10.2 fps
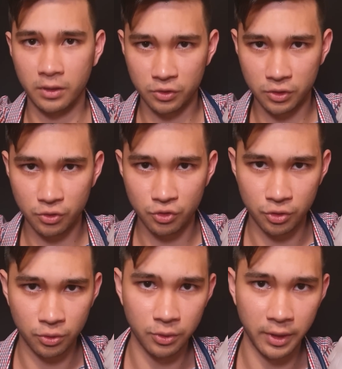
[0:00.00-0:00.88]
and say
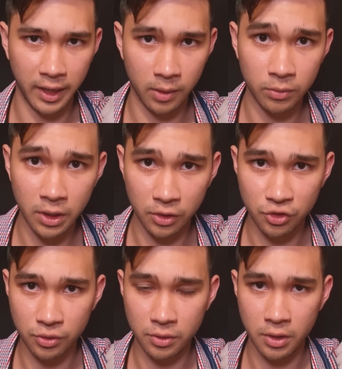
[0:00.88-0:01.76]
shoulder
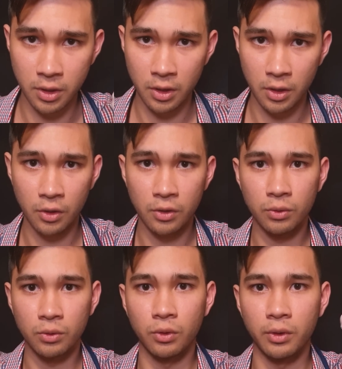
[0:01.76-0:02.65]
abduction
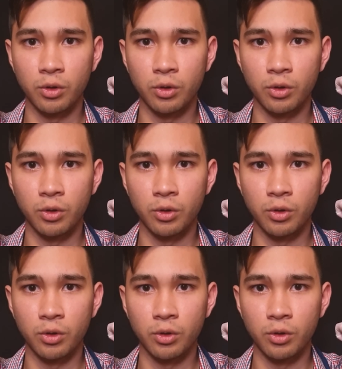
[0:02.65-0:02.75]
or